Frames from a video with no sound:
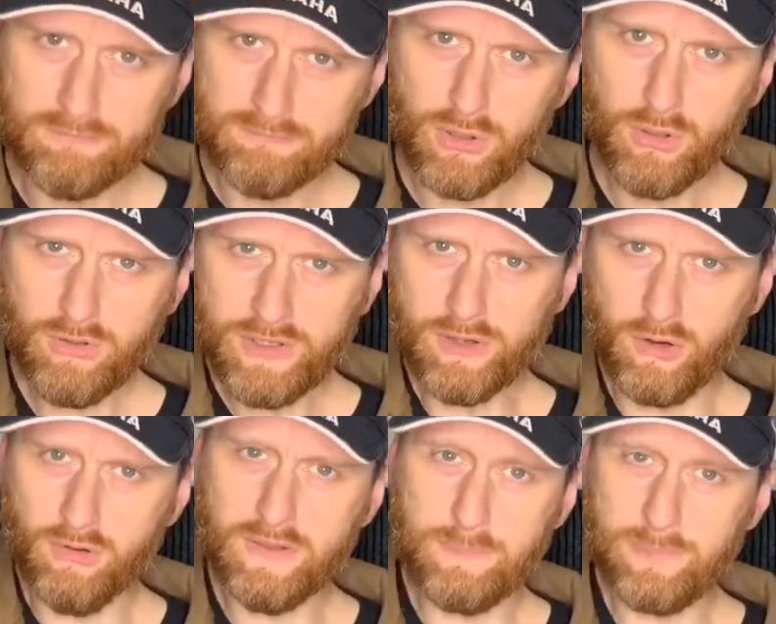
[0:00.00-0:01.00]
all in
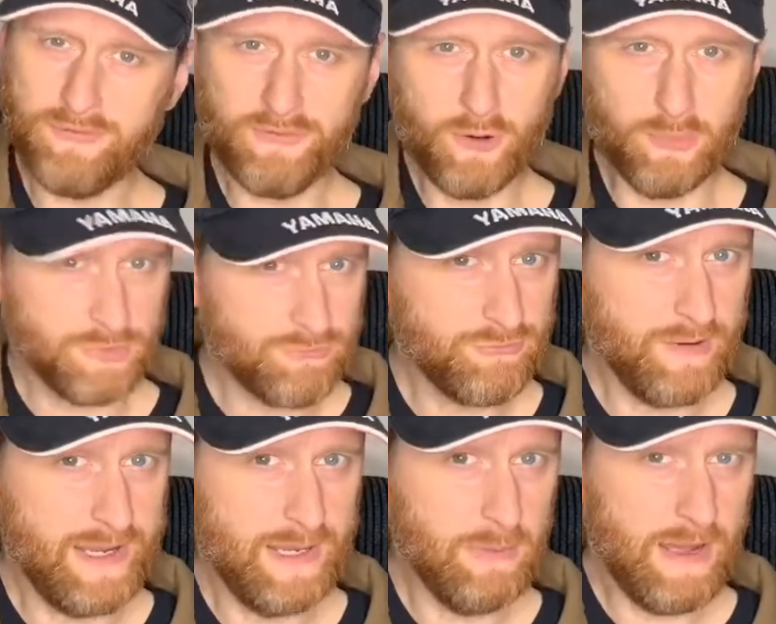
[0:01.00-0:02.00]
all, it performed
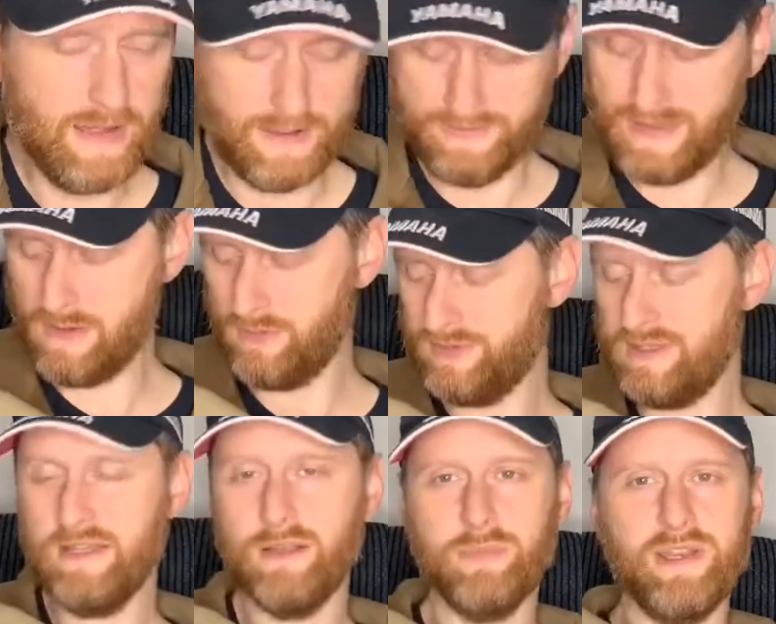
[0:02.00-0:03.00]
really well, and that was a
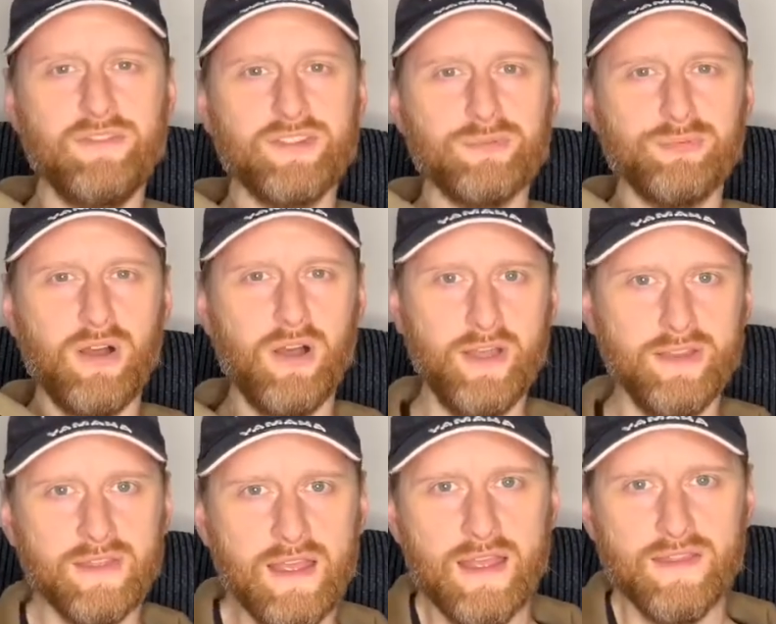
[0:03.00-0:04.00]
little bit of a surprise.
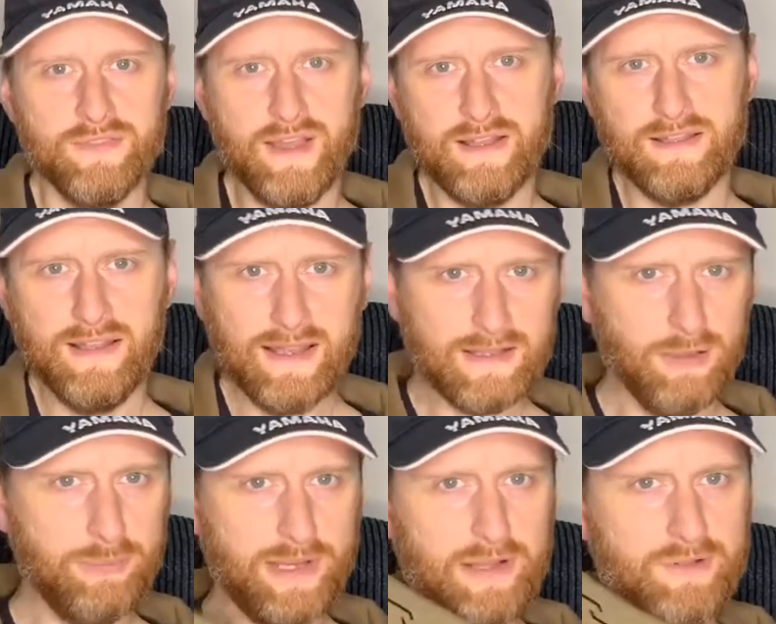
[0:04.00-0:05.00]
That little
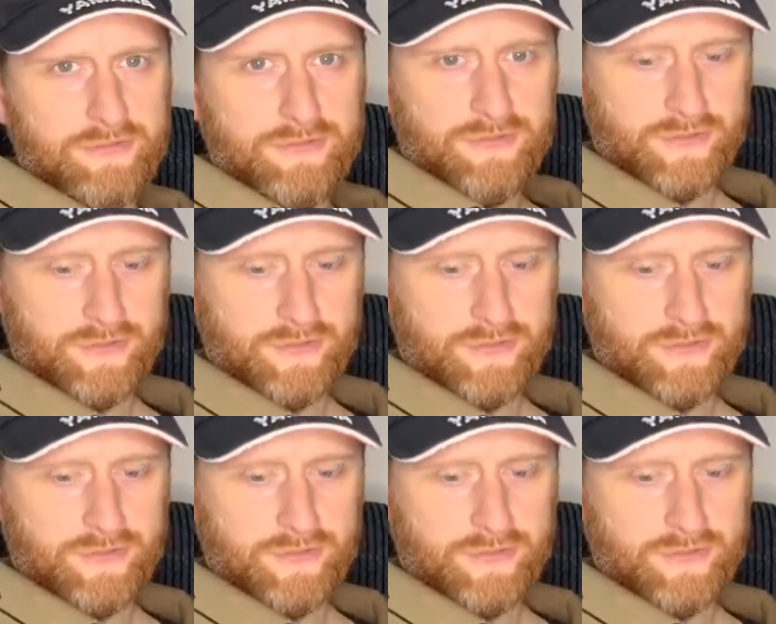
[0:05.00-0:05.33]
bit of